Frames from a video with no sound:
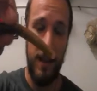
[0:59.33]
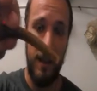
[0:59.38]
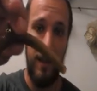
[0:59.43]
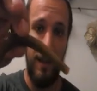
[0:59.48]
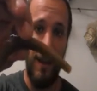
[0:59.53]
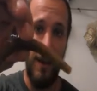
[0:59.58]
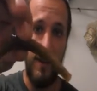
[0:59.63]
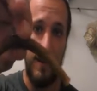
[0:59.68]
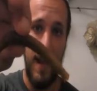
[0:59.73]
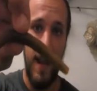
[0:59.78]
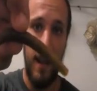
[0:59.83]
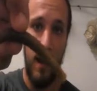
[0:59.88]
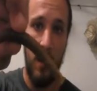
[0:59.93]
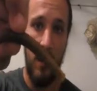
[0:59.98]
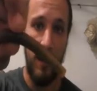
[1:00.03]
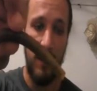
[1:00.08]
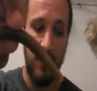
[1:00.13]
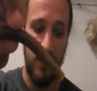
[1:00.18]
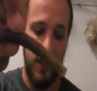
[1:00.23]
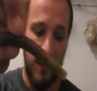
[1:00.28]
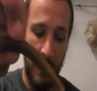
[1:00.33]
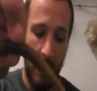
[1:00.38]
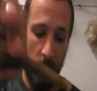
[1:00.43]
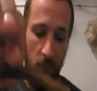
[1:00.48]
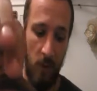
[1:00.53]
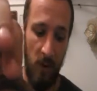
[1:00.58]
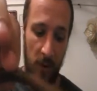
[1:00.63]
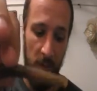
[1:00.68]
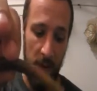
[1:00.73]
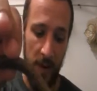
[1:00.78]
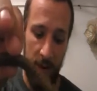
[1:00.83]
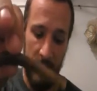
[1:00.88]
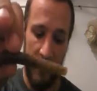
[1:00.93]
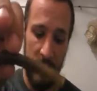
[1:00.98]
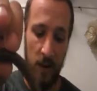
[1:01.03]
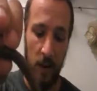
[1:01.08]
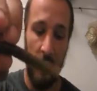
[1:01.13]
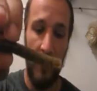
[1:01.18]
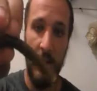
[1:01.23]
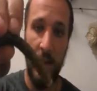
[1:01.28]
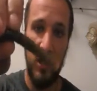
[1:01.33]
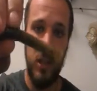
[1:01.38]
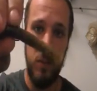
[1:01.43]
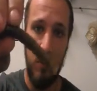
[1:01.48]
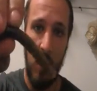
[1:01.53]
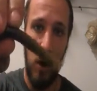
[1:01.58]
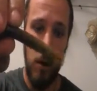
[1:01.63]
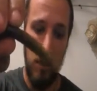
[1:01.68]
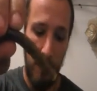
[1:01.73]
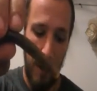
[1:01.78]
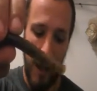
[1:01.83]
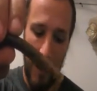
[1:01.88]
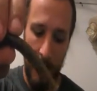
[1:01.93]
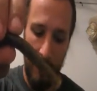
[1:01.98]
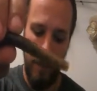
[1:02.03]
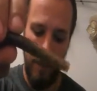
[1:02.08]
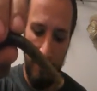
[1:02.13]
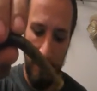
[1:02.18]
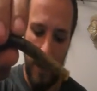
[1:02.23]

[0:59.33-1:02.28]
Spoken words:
their take on a stickworm. It's called the Smart Bomb,